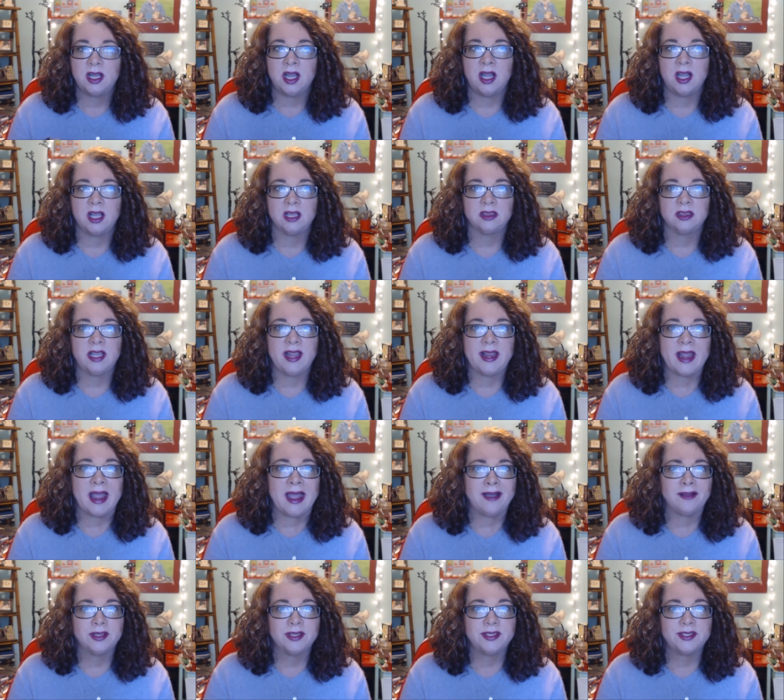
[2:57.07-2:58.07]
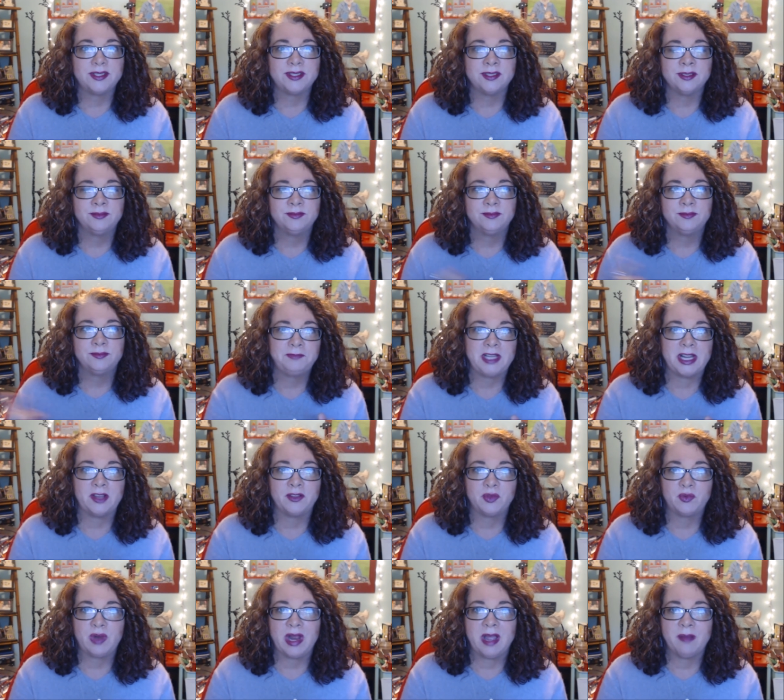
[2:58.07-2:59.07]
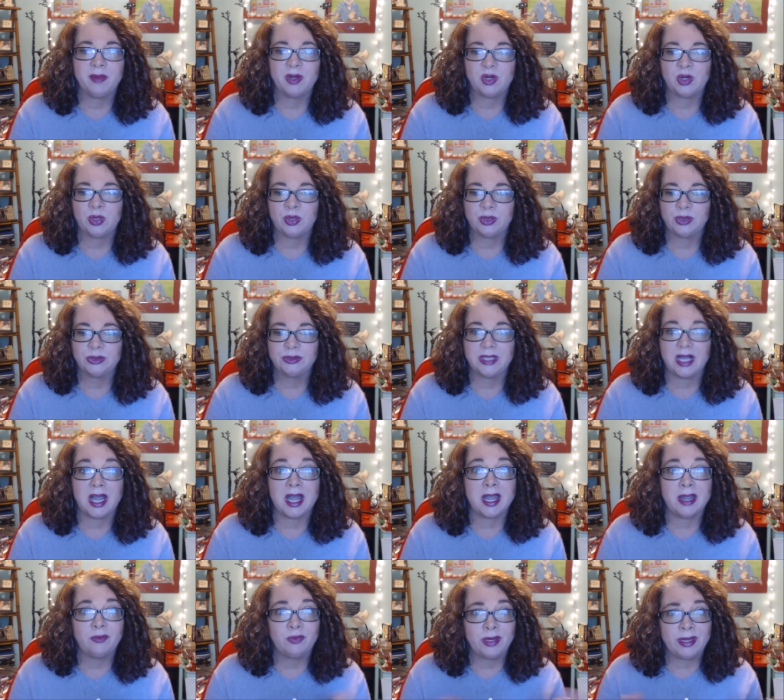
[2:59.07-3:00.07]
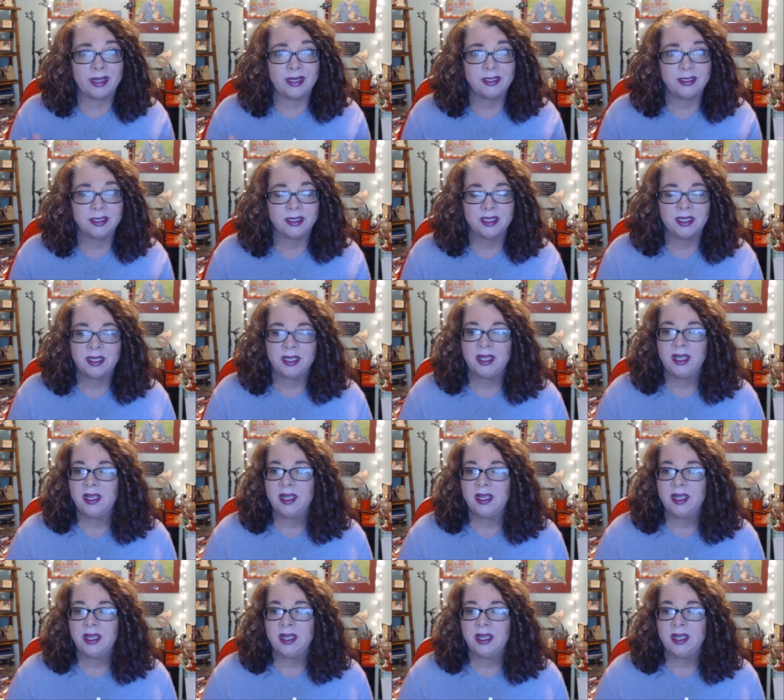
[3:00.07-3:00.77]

Uh, like Alice, down the rabbit hole I went,